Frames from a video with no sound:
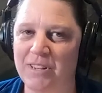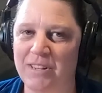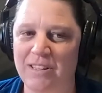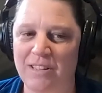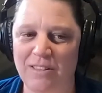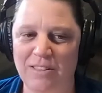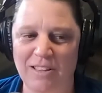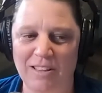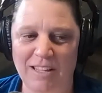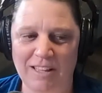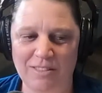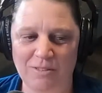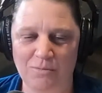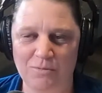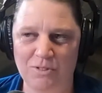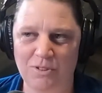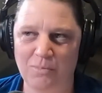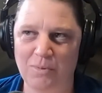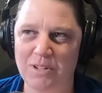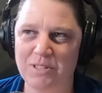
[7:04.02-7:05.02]
and then
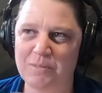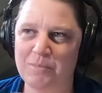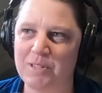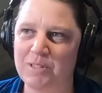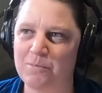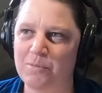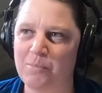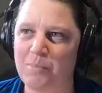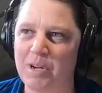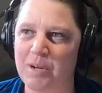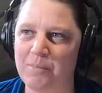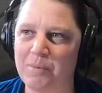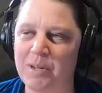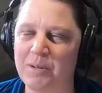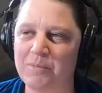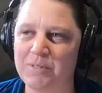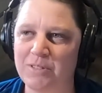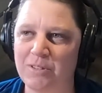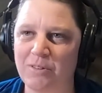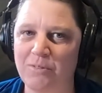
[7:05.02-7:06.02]
the recipes will pop
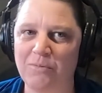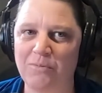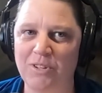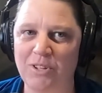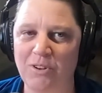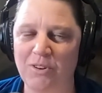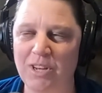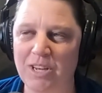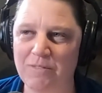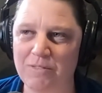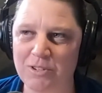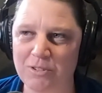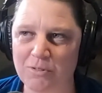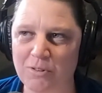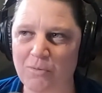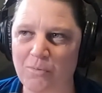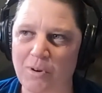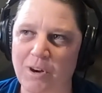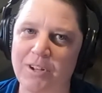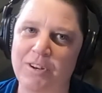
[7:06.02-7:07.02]
up. So you can even do
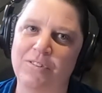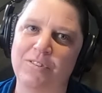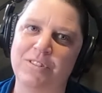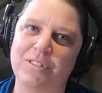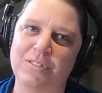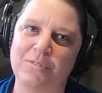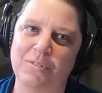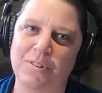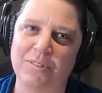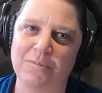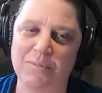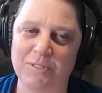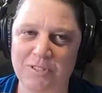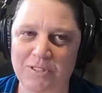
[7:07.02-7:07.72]
it while you're in store. Which